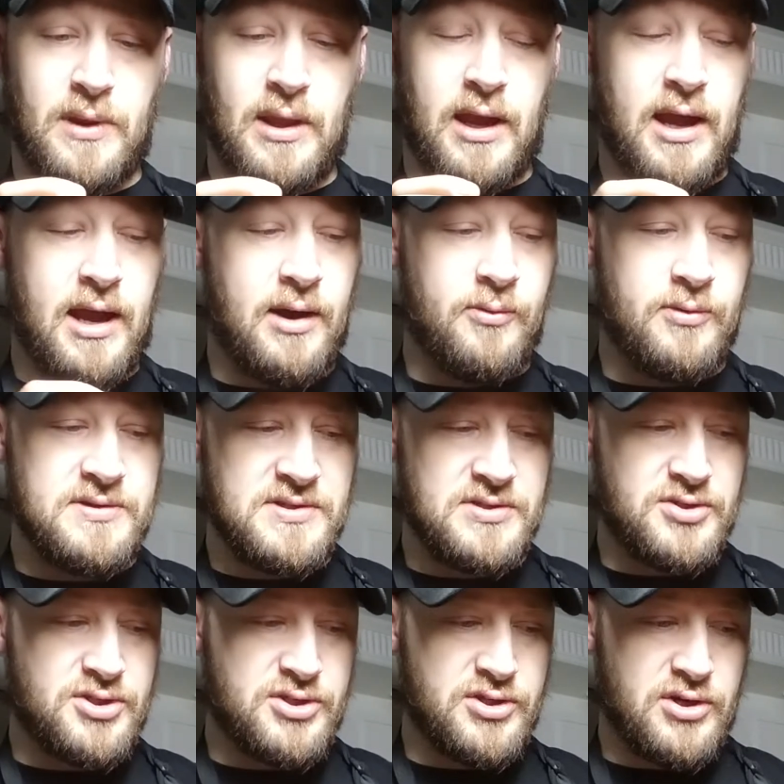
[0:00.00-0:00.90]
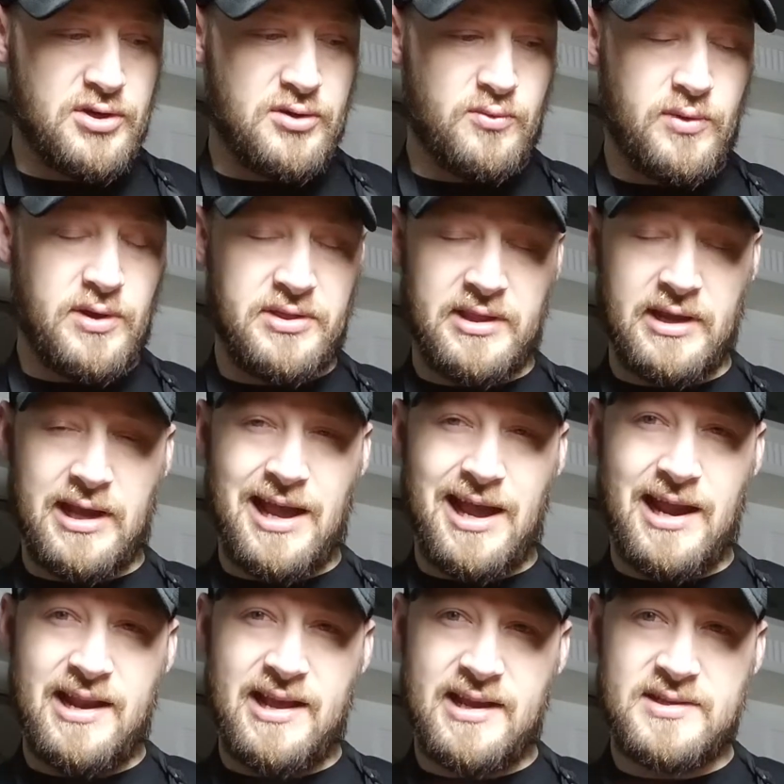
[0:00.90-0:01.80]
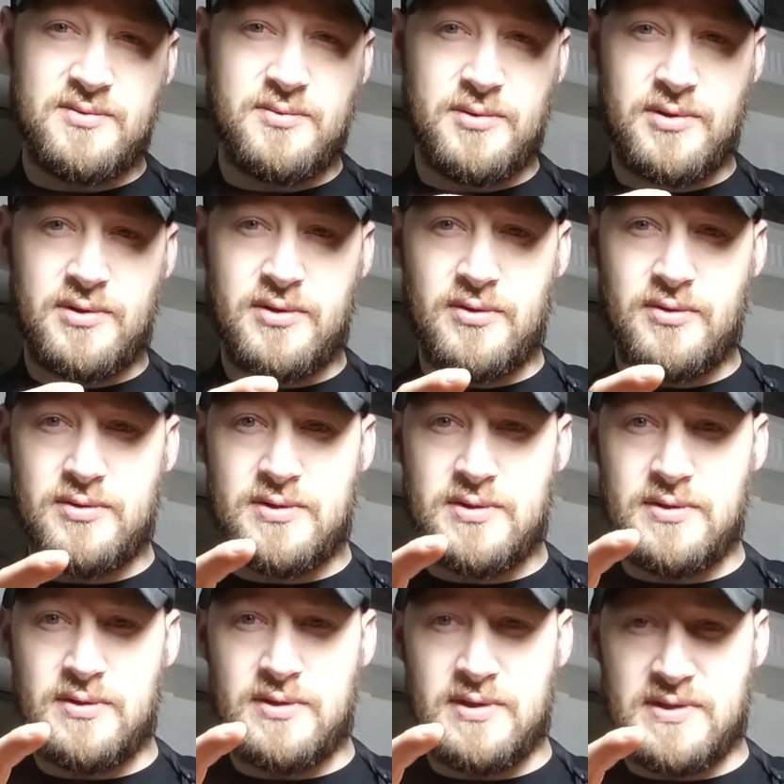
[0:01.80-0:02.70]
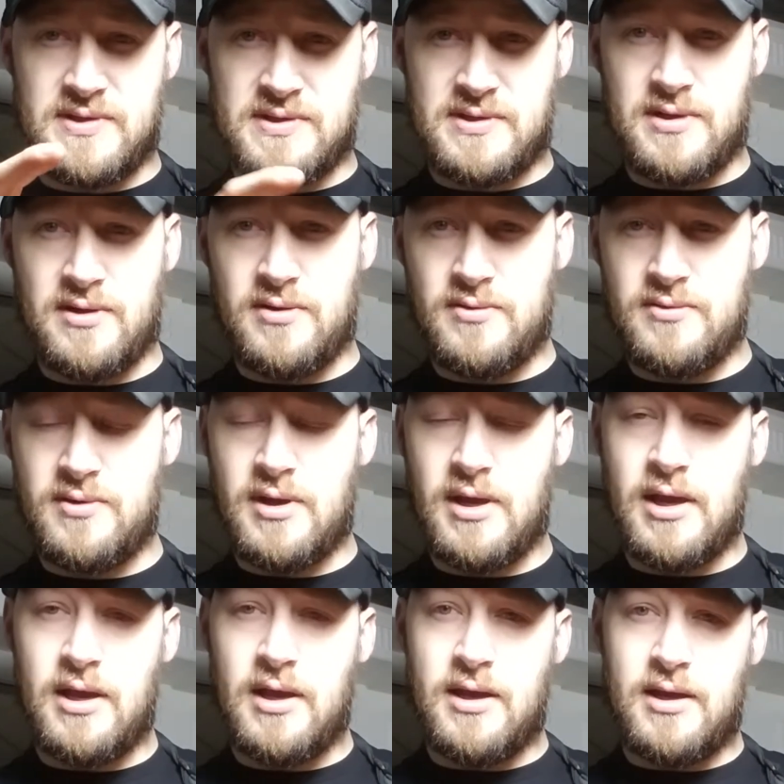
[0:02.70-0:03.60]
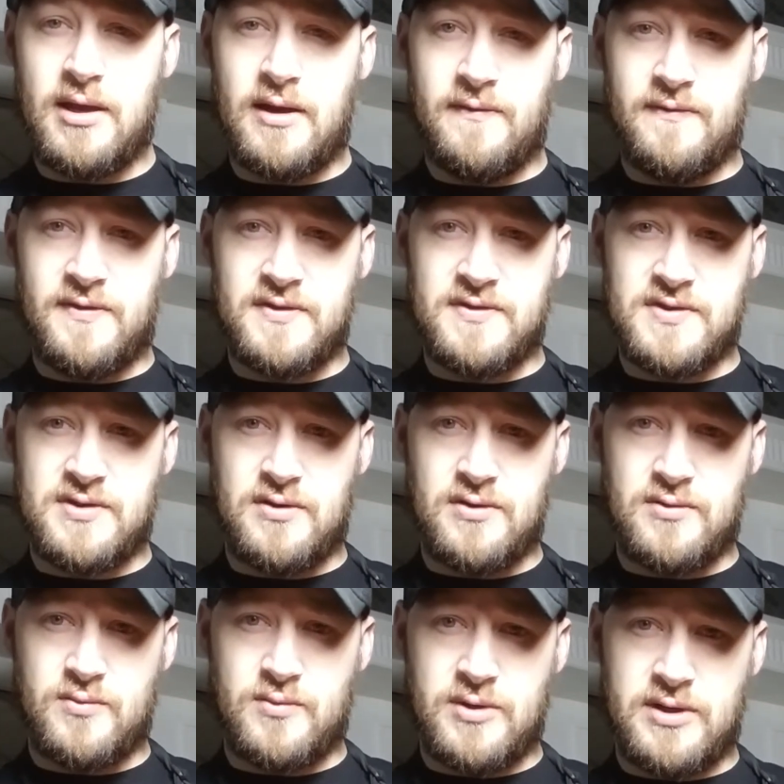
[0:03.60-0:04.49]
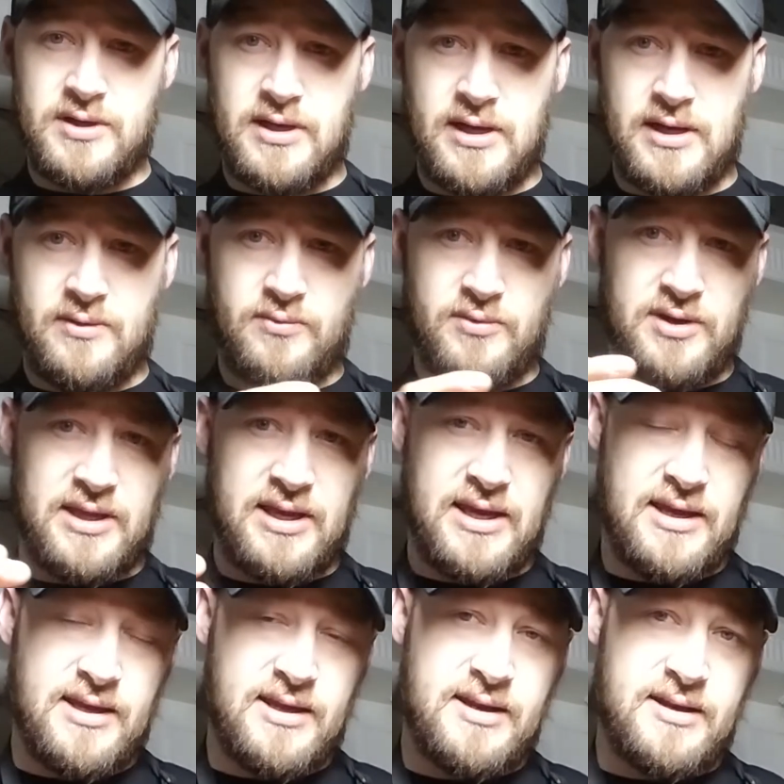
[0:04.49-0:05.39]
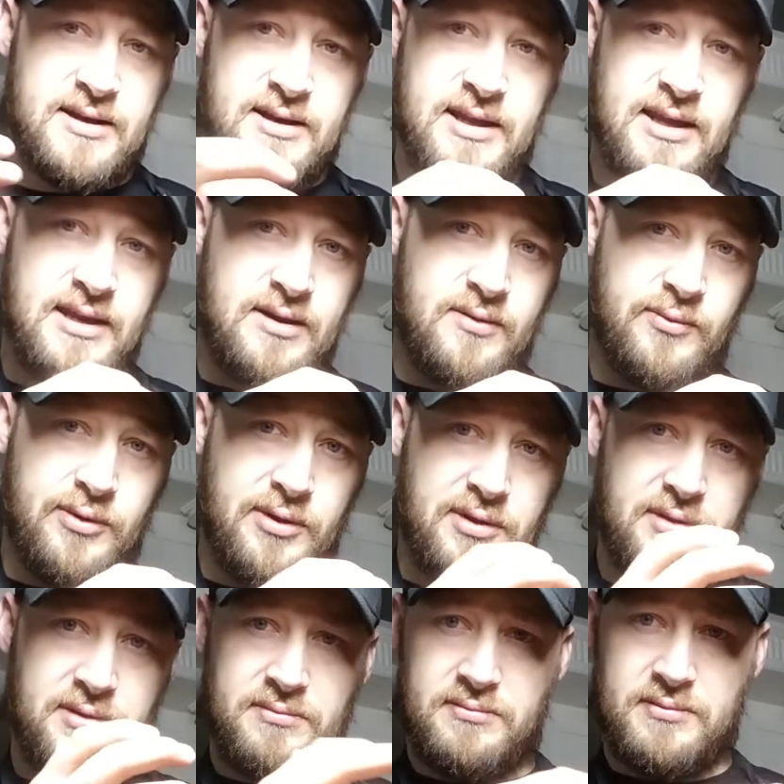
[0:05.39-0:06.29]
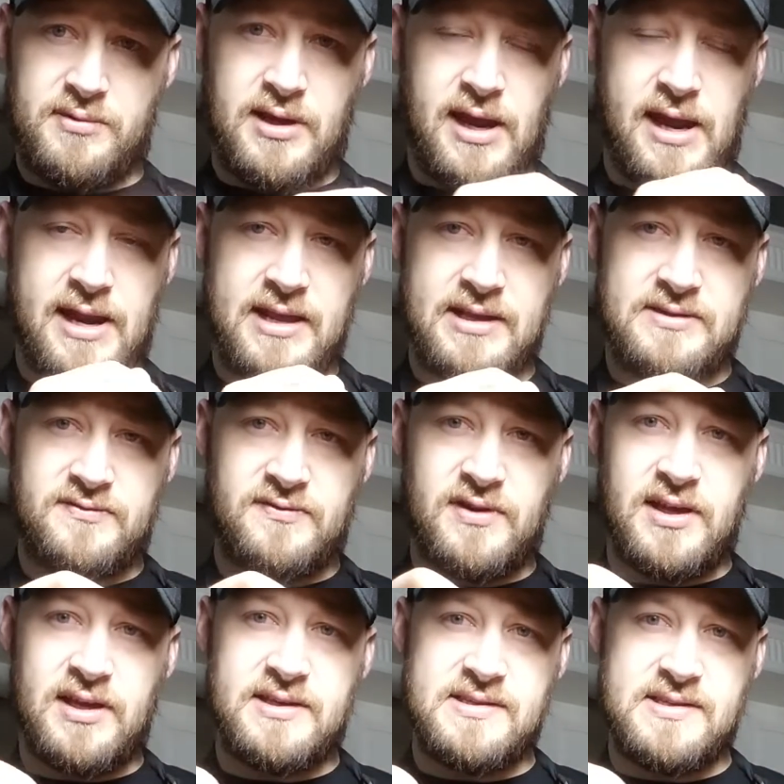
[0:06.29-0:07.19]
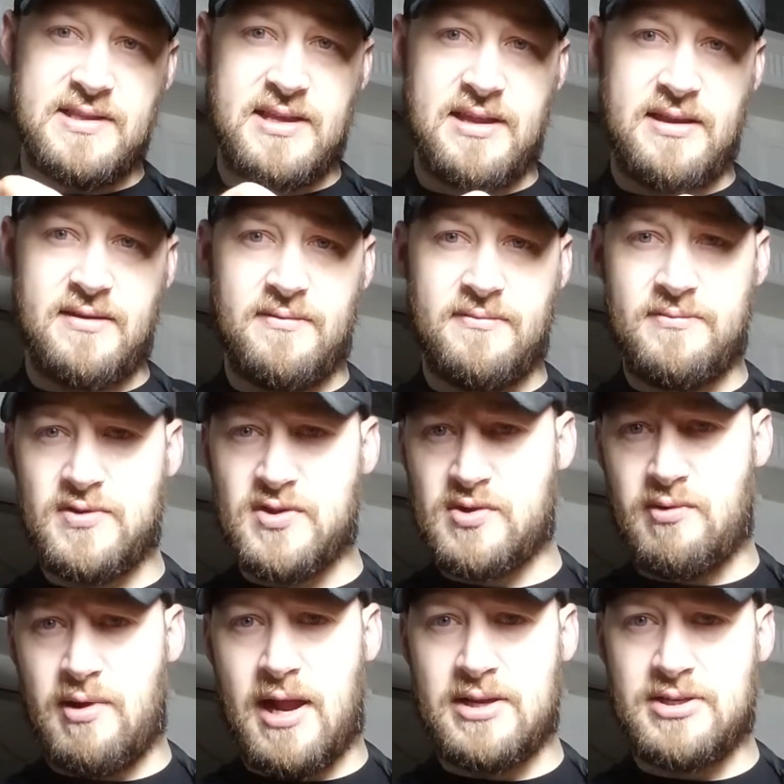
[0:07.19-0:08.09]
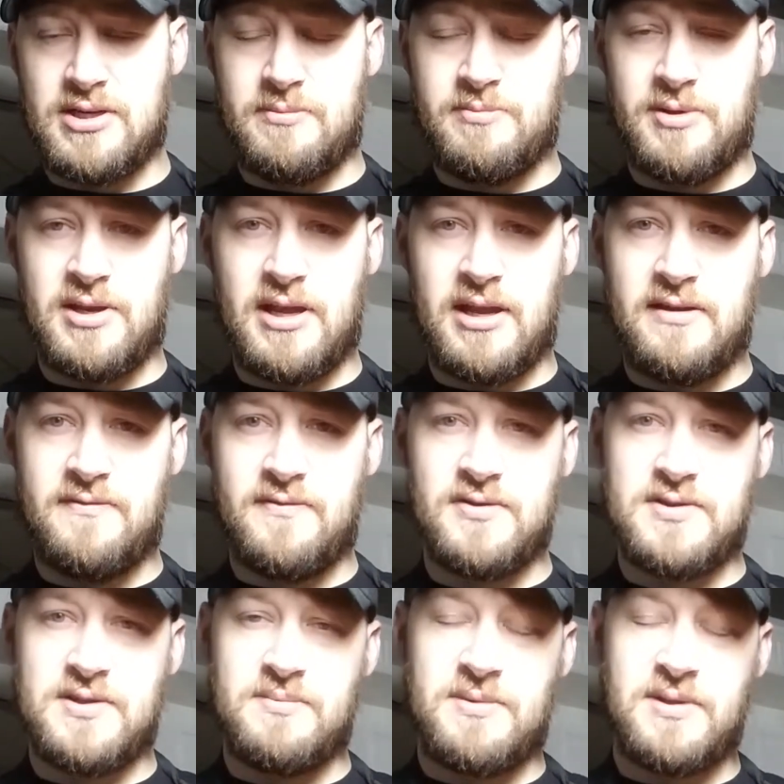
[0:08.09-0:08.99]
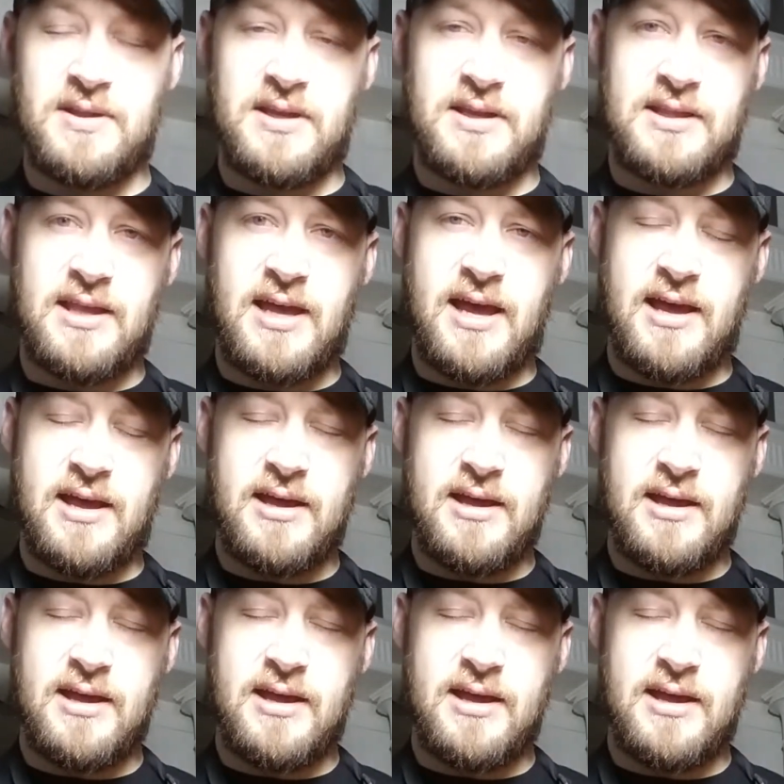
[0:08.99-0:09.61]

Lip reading: I wasn't sure what the Kydex would do to the stone, if the stone would get inundated with Kydex flakes and then scratch up a knife or something like that,